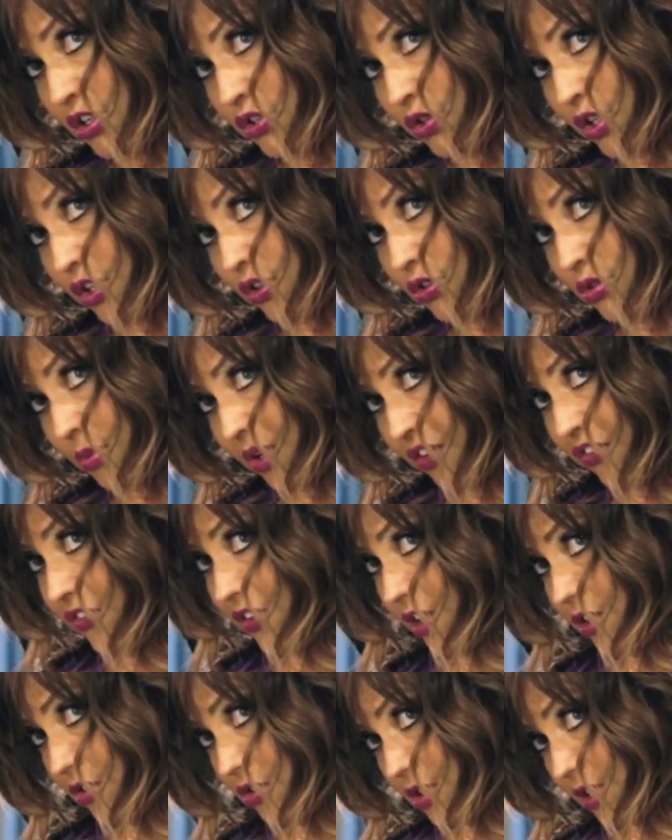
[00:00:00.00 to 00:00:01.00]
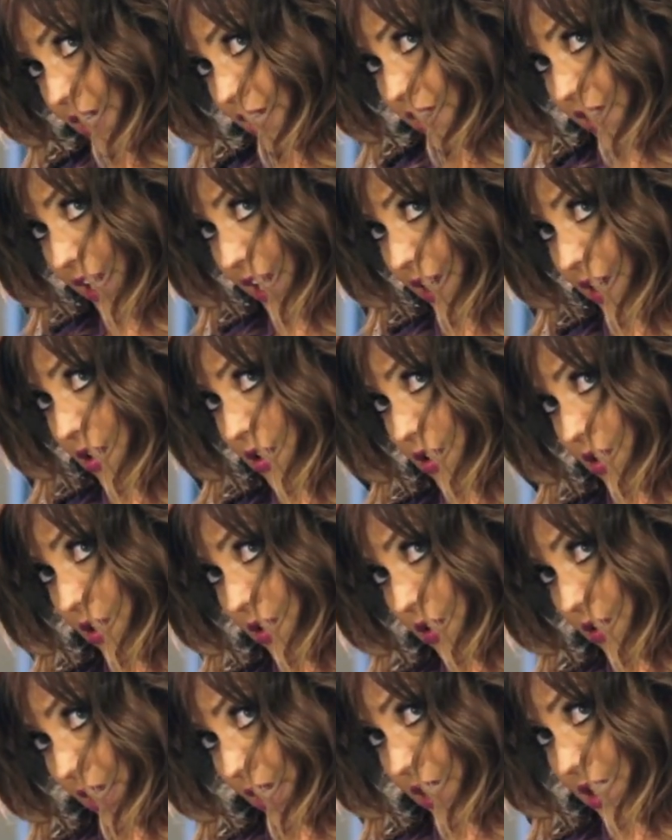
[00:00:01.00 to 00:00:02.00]
So I use my fingers like that
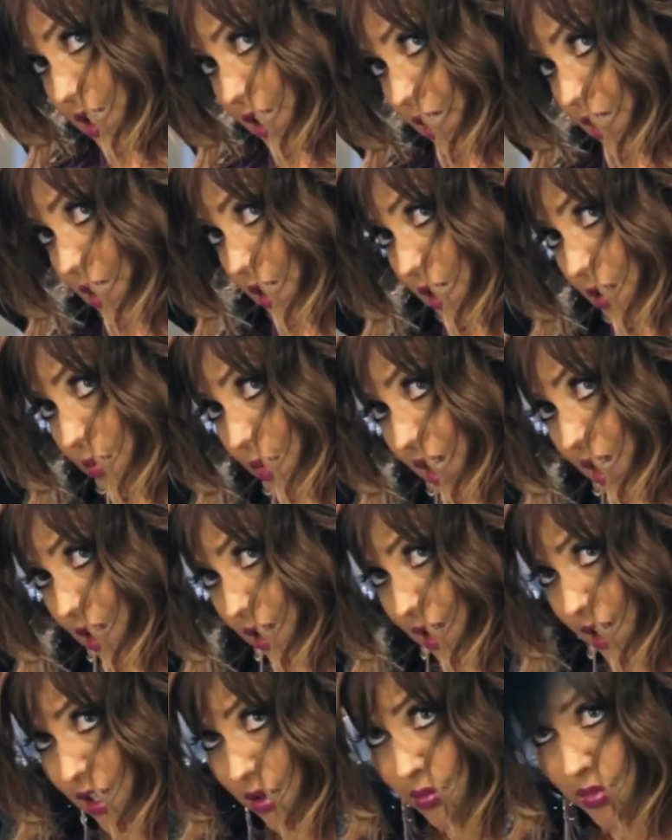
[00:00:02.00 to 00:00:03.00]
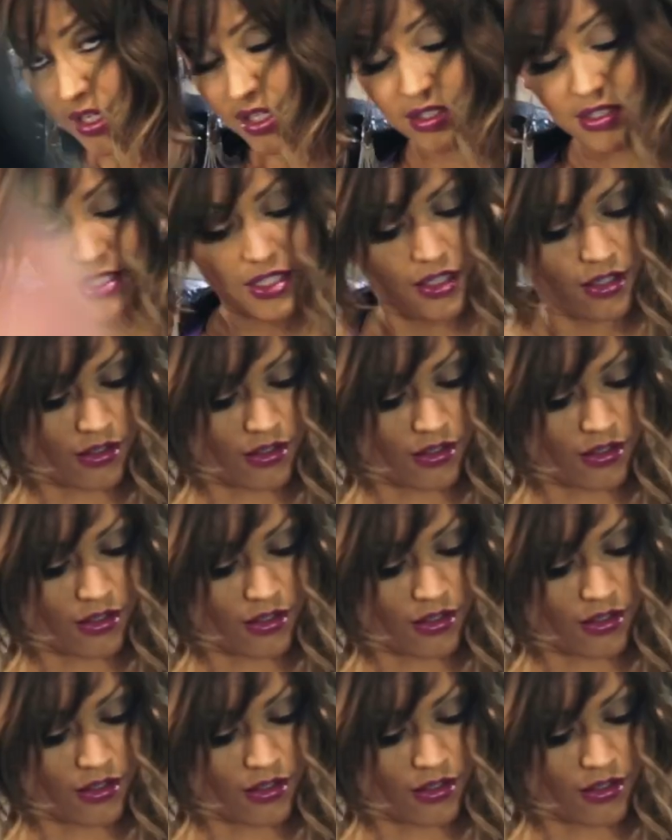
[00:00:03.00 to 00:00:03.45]
and tease it and make it kind of messy,